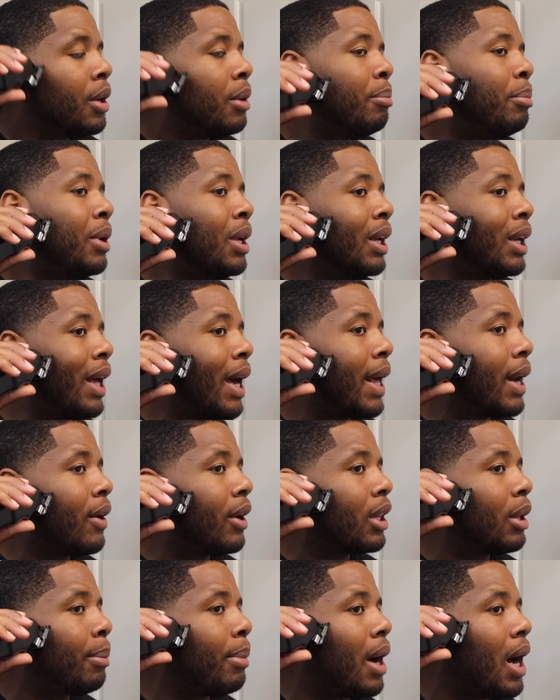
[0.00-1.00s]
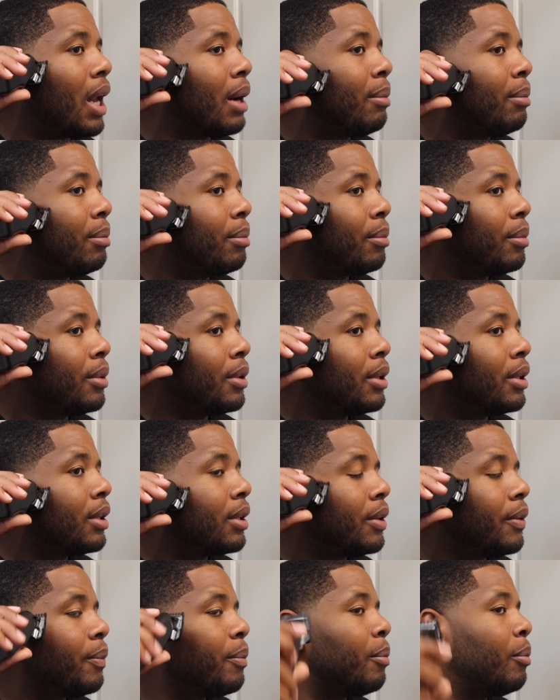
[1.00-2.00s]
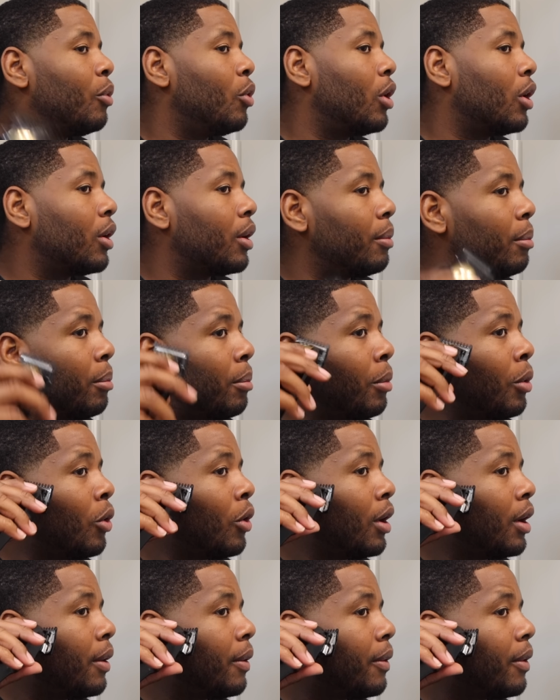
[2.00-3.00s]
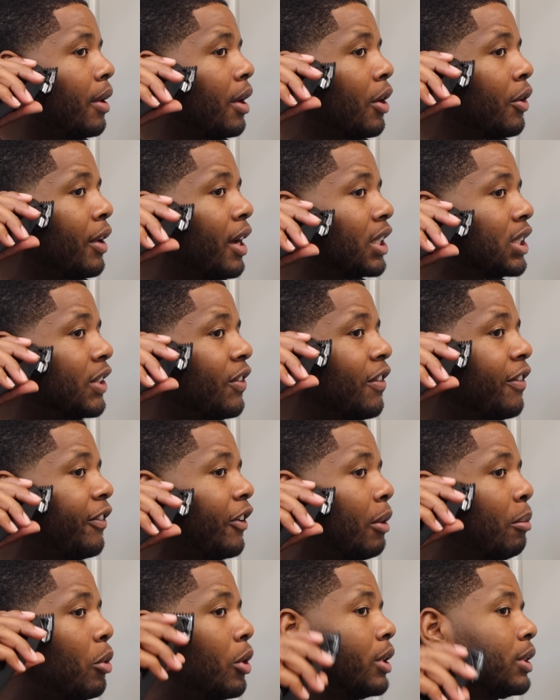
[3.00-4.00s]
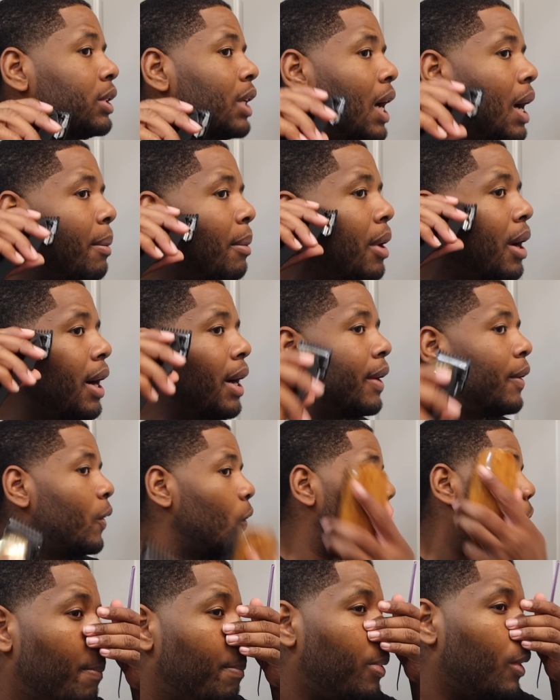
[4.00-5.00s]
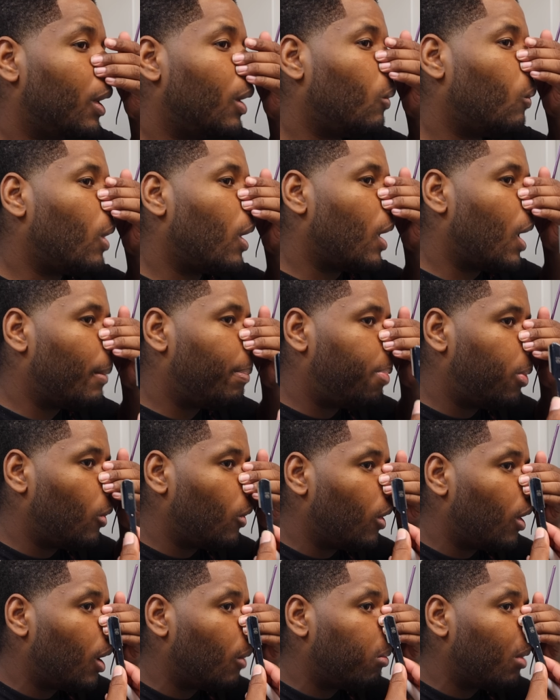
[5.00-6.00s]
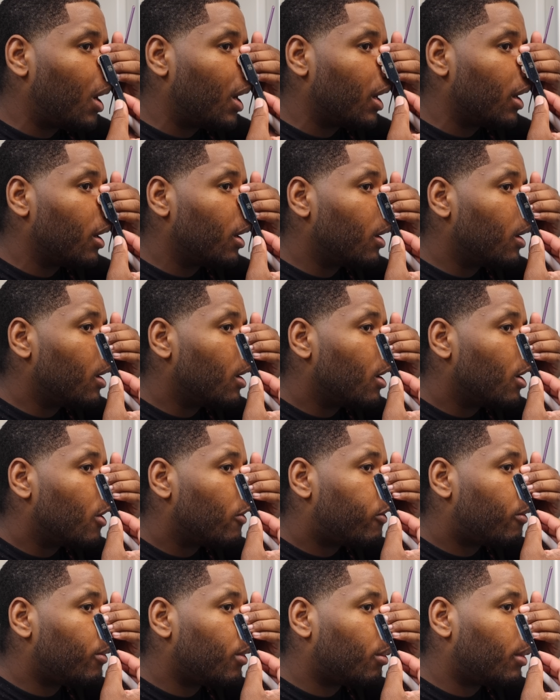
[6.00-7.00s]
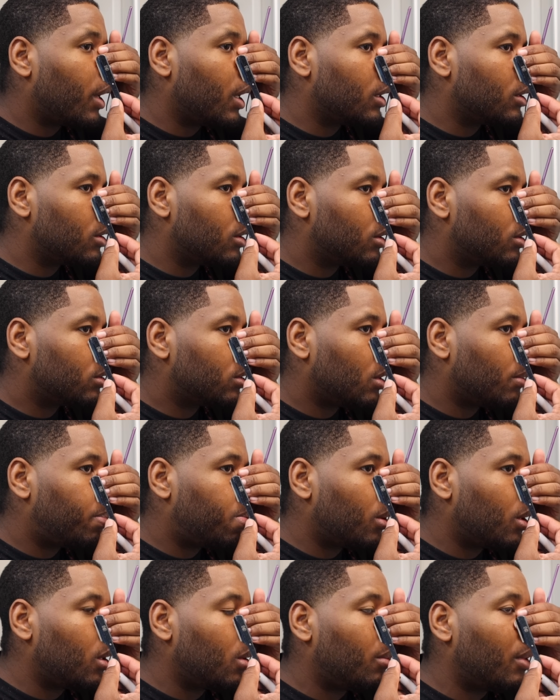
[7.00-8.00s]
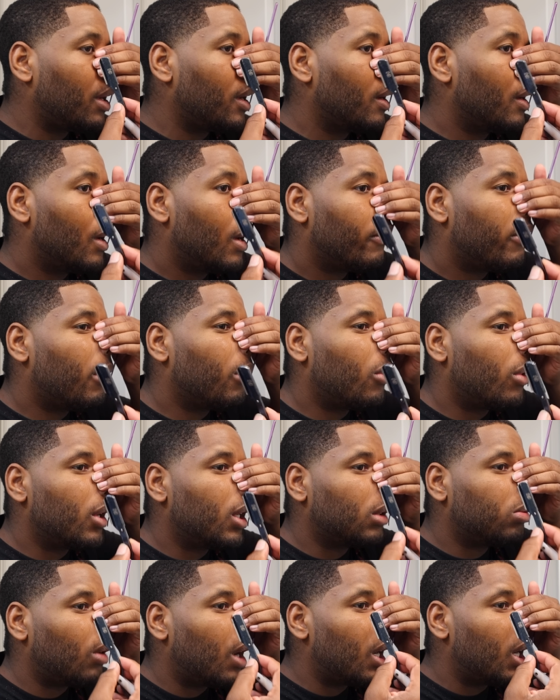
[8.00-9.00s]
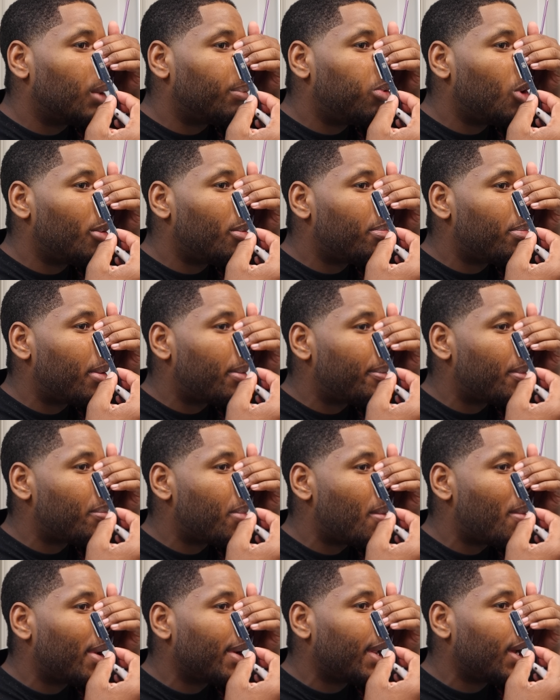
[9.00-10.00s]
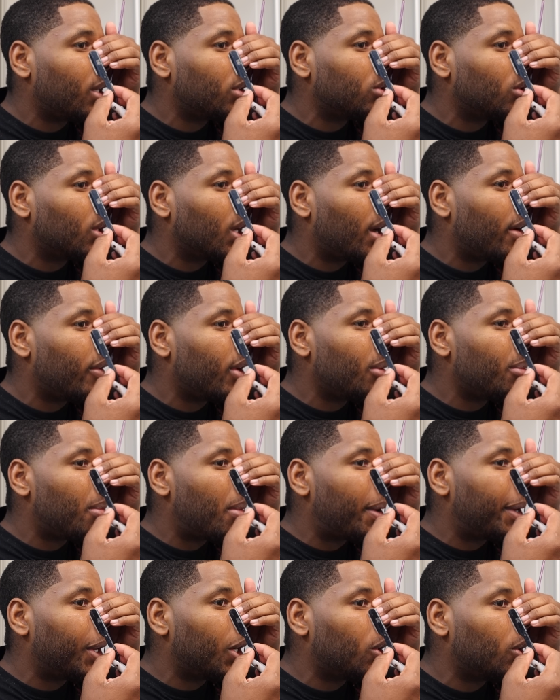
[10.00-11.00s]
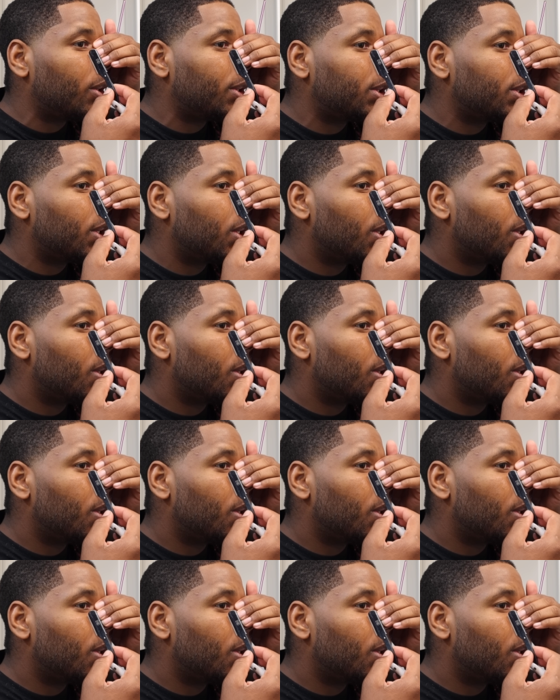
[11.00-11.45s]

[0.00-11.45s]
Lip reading: Be lighter at the bottom, more aggressive and firm on the top, all right? I pull away from the razor, so I pull it away. If I'm going this way, I pull by my nasal cavity, my nose,